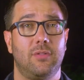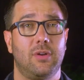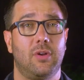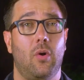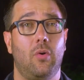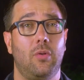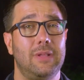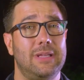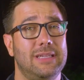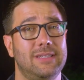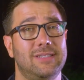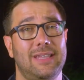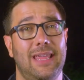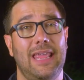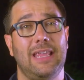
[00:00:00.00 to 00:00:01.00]
The goal
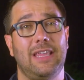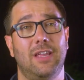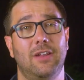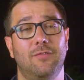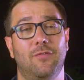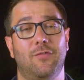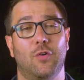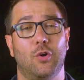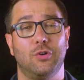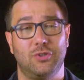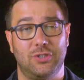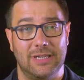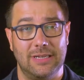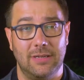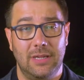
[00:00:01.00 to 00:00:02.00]
is a
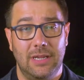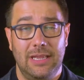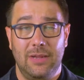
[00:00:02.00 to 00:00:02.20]
conversion,